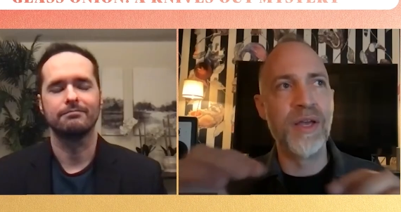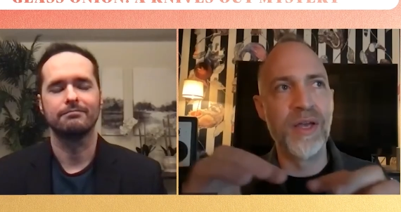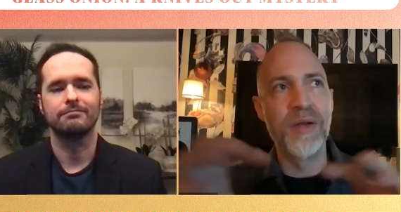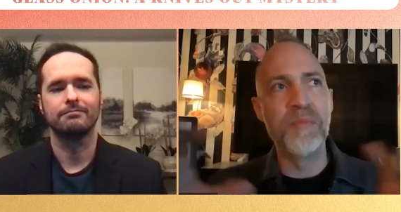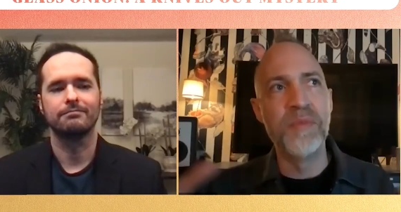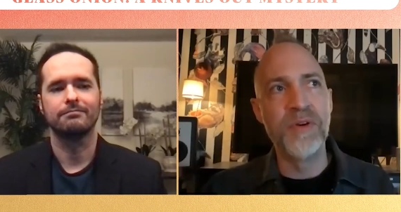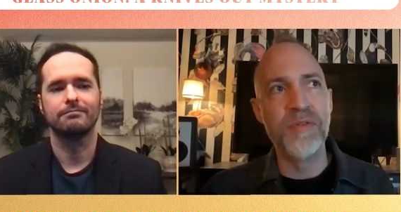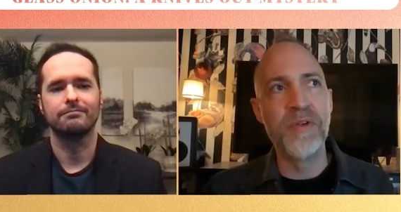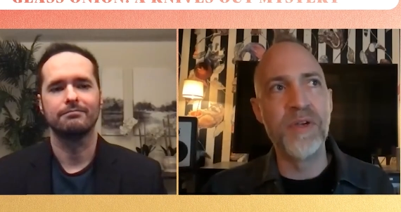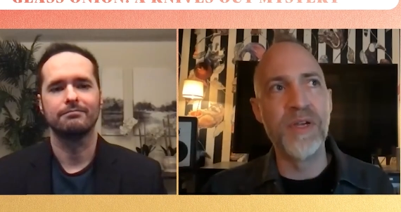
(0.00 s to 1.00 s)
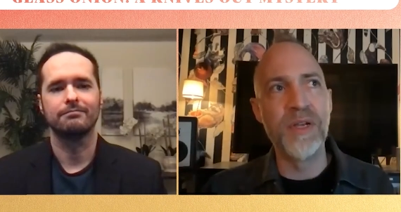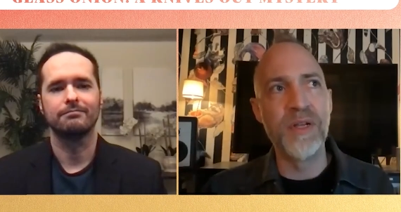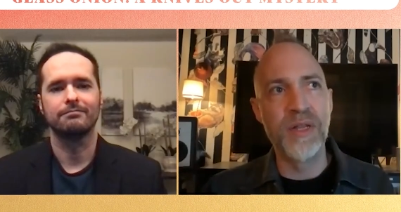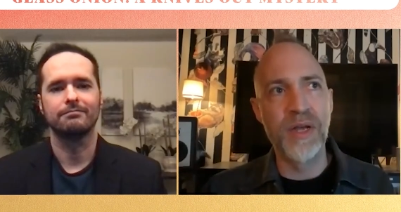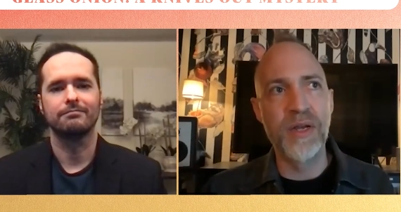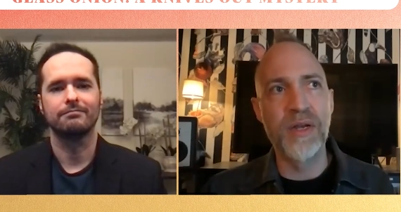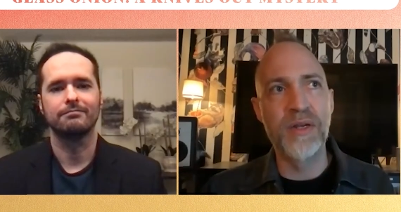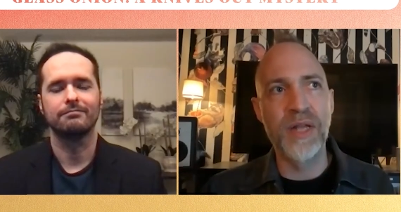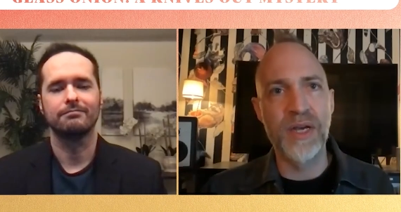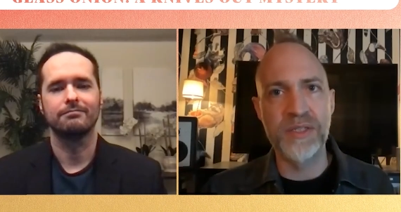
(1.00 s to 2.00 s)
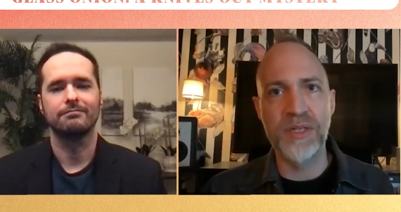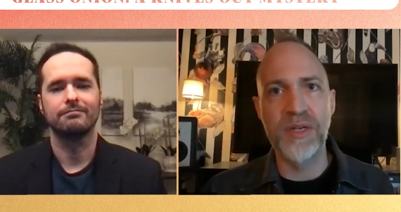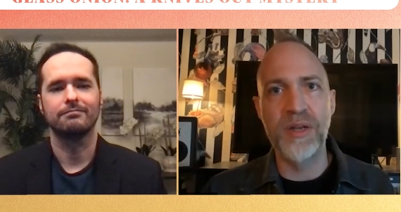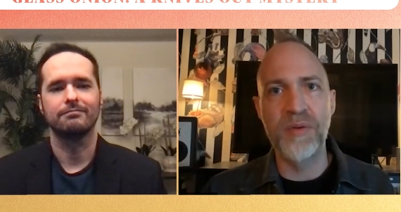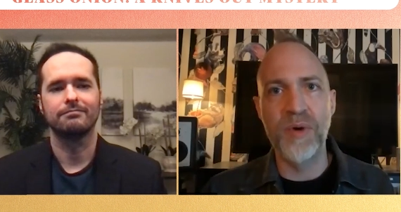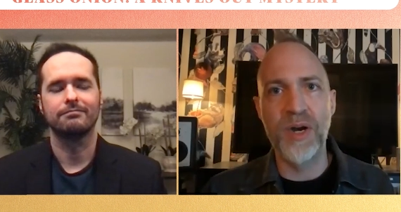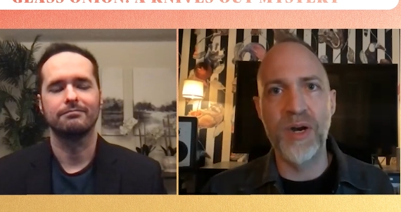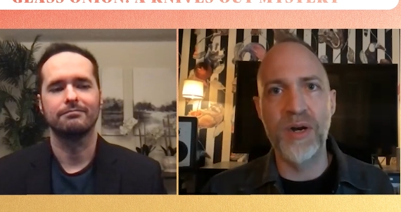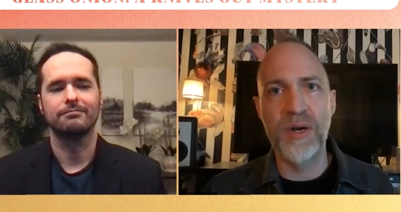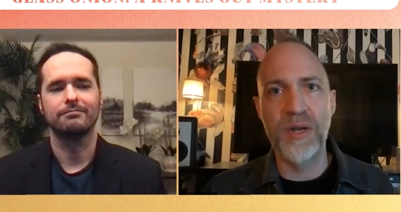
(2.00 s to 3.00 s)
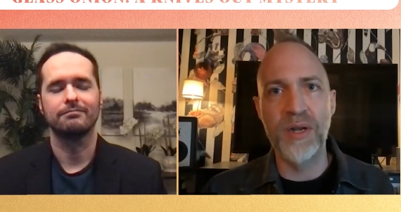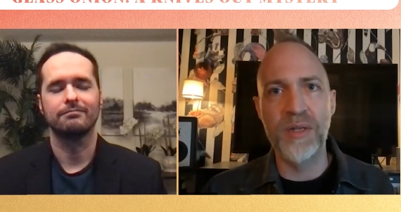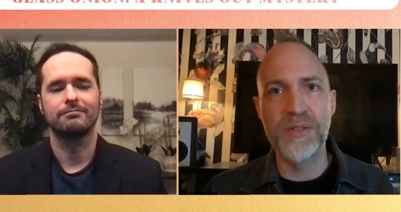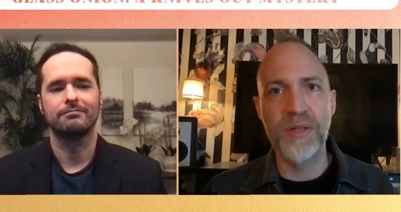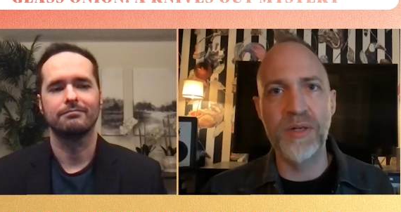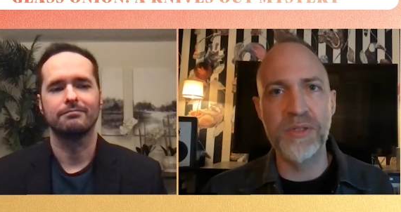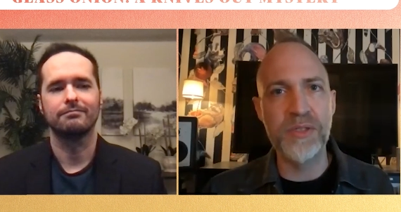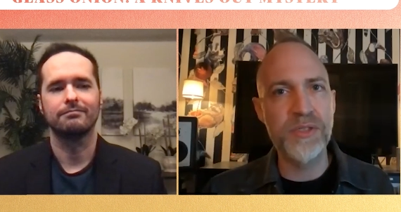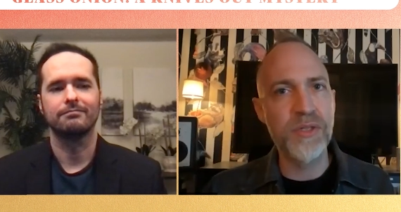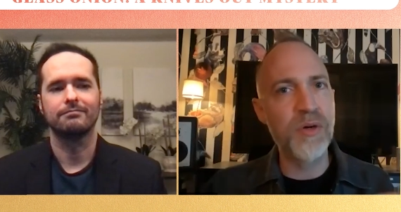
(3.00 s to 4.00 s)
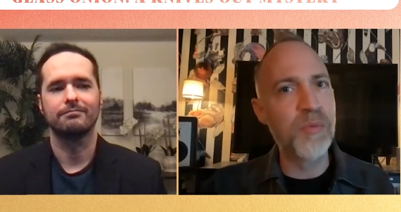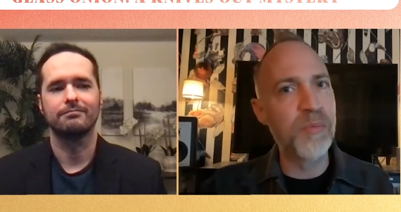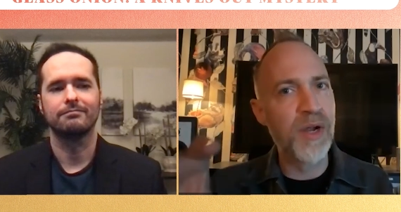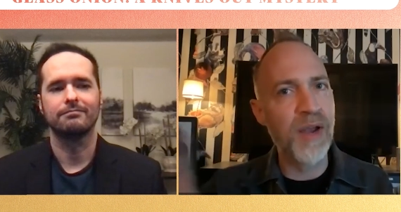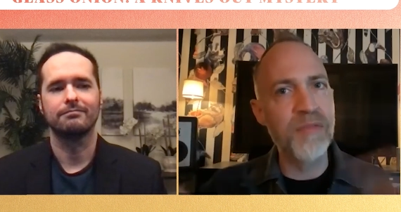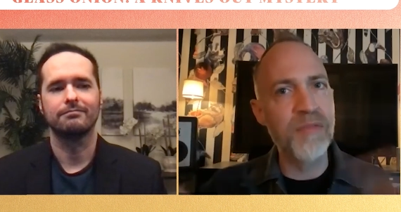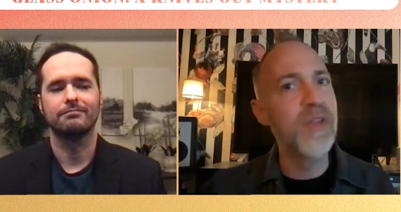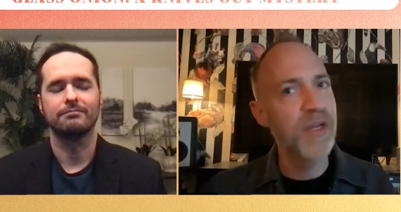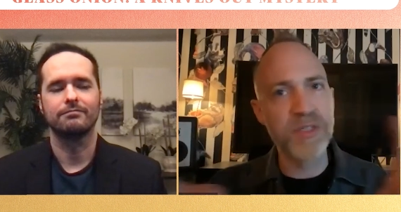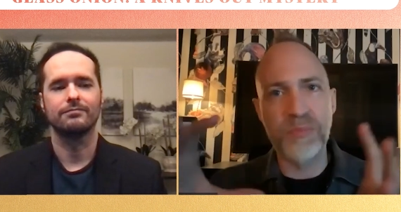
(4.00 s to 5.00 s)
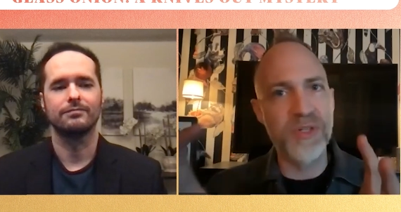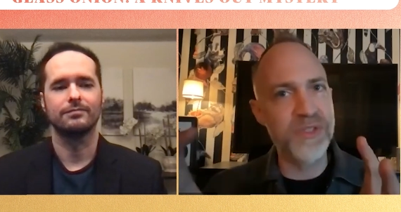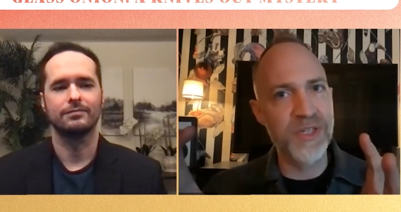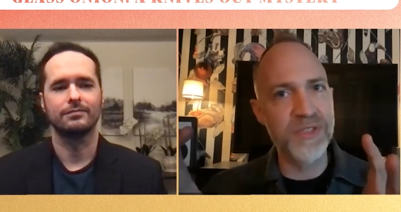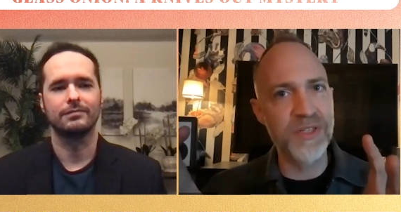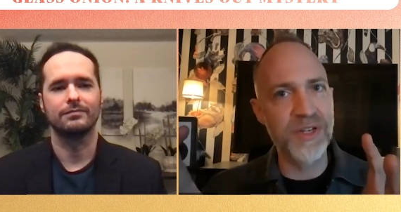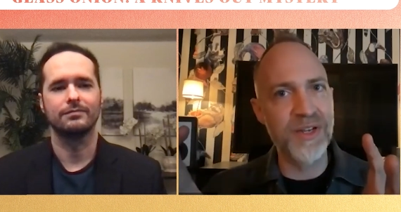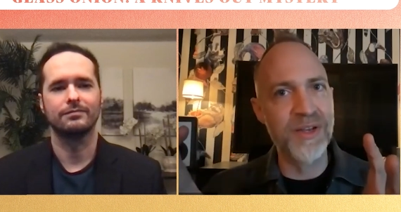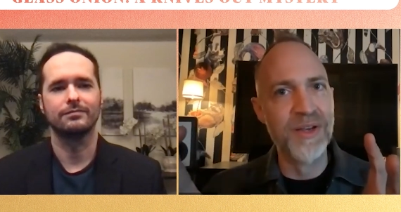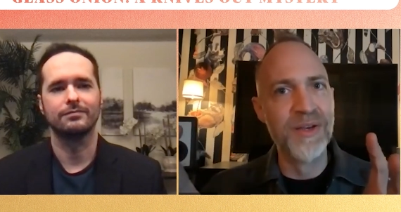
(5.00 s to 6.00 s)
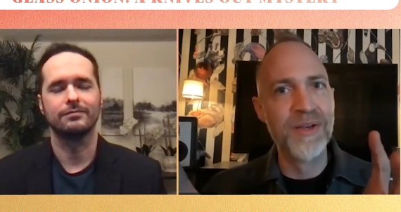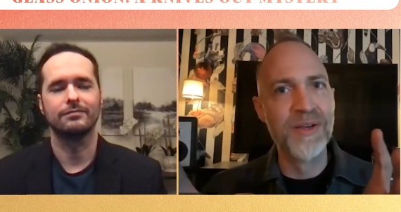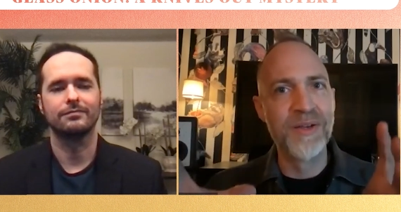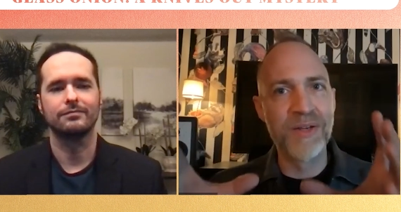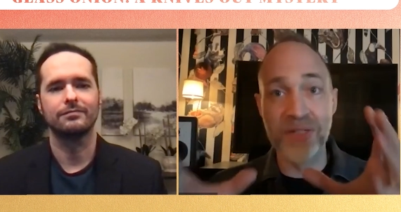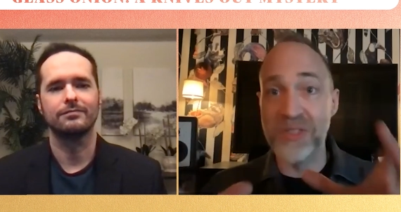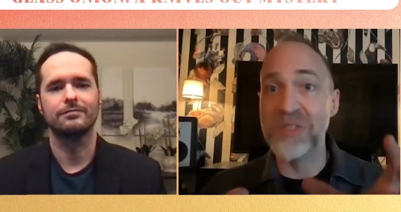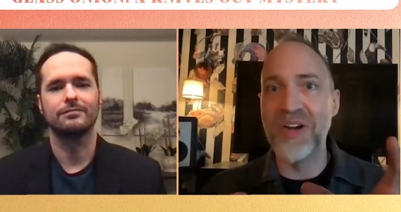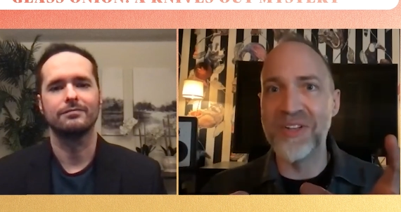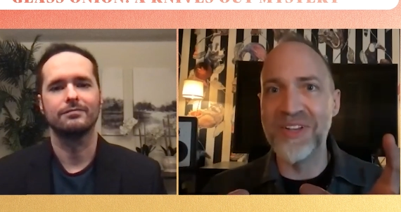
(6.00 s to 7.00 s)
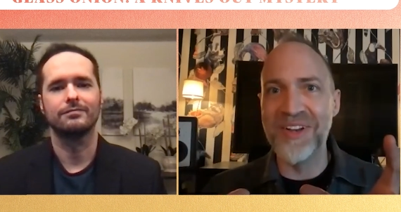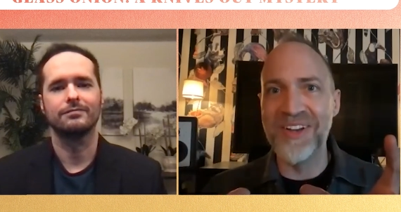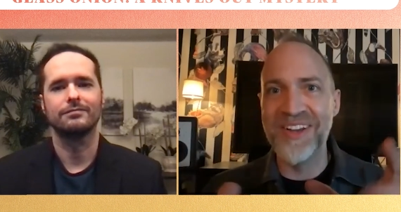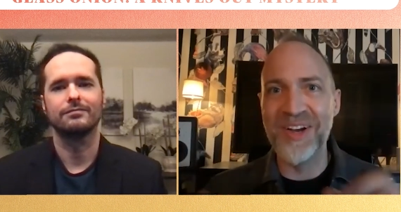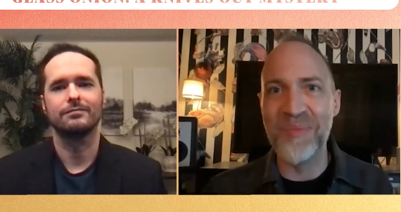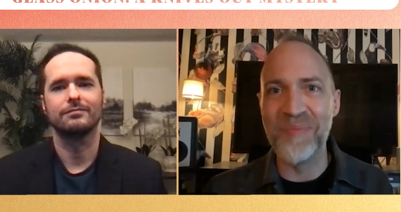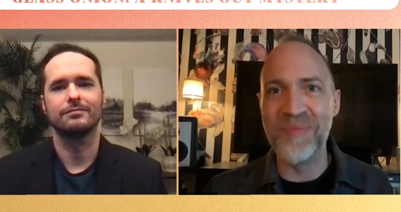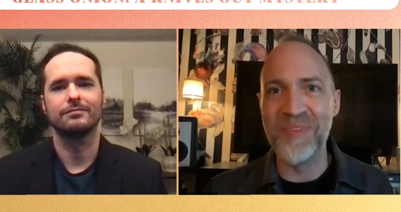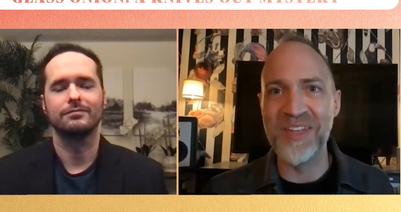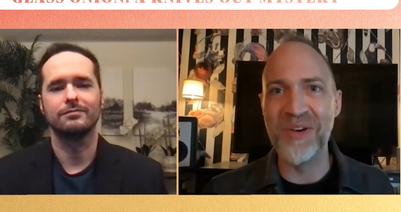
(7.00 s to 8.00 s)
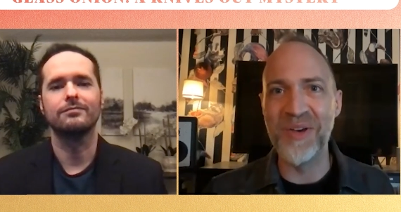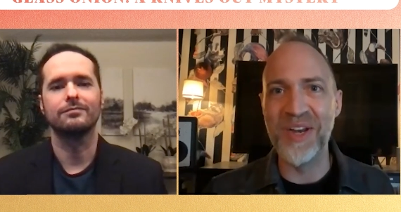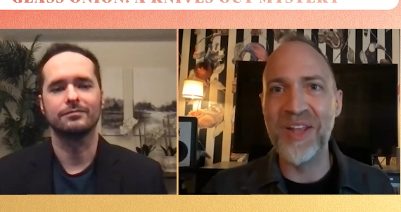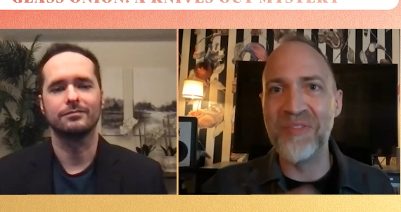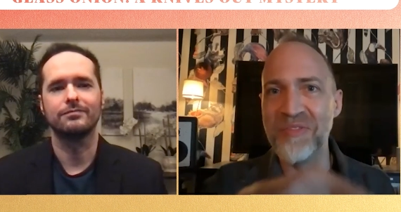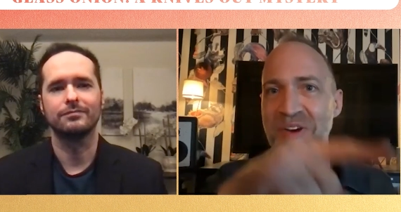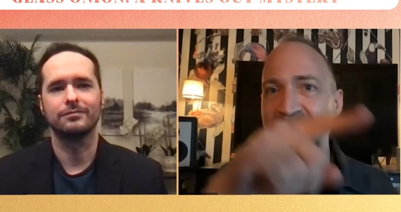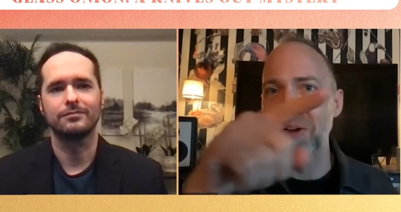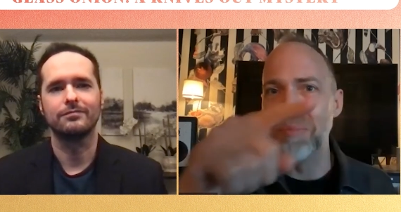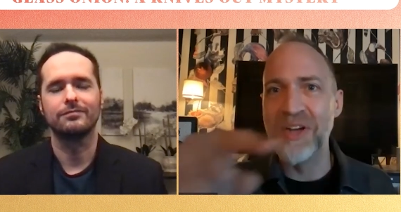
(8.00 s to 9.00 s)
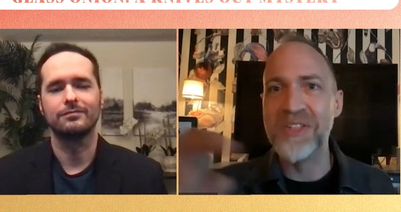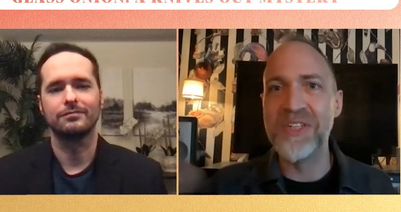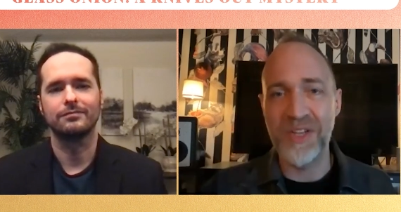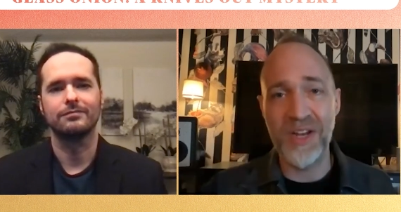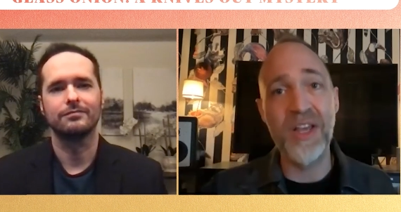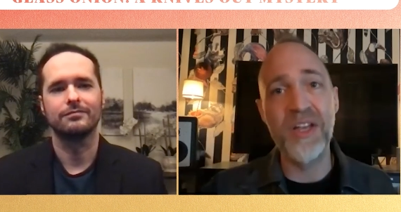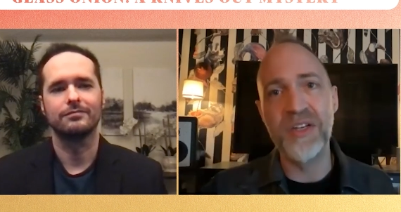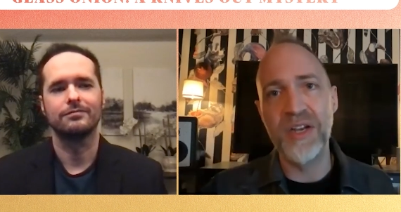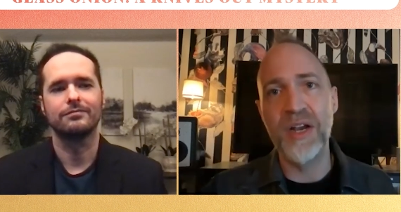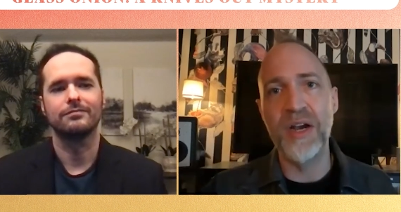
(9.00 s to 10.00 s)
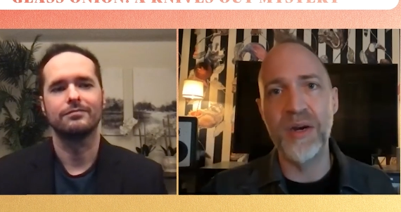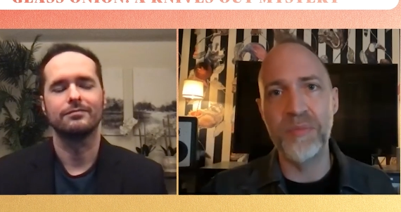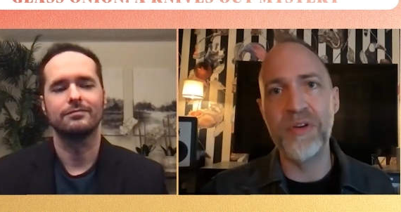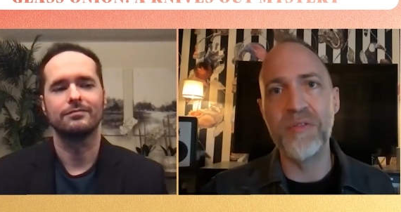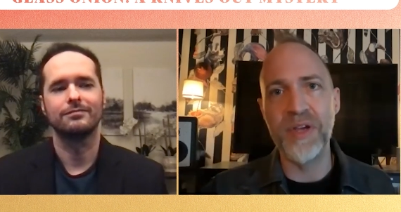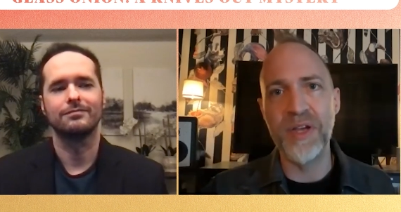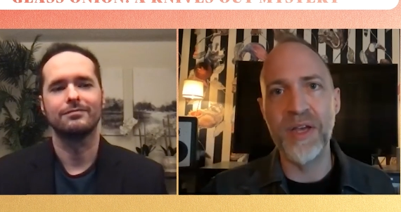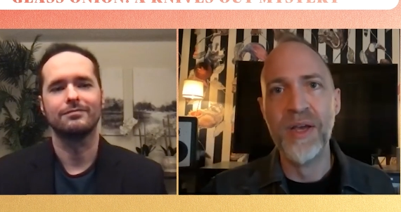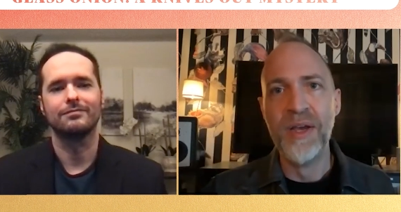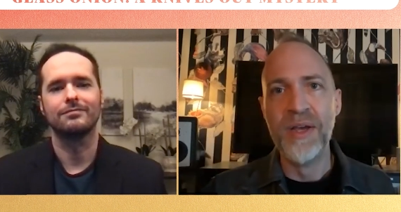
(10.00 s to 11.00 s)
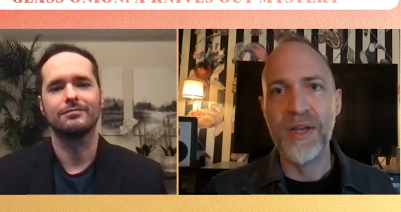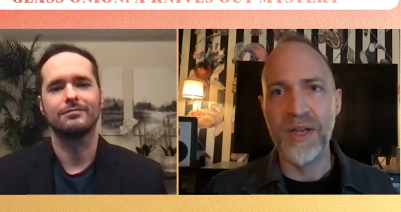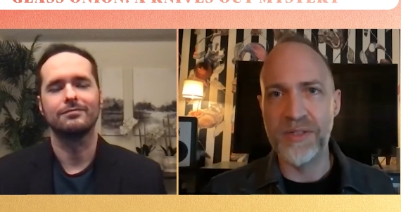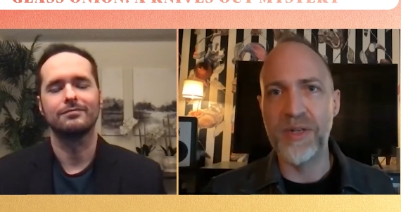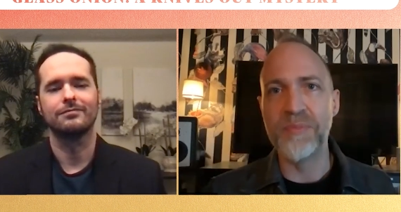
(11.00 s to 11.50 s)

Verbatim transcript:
Speaker 1: in a movie like Glass Onion, where it's there's so much everything is precisely constructed, um, you know, and it, it very much is an engineered movie in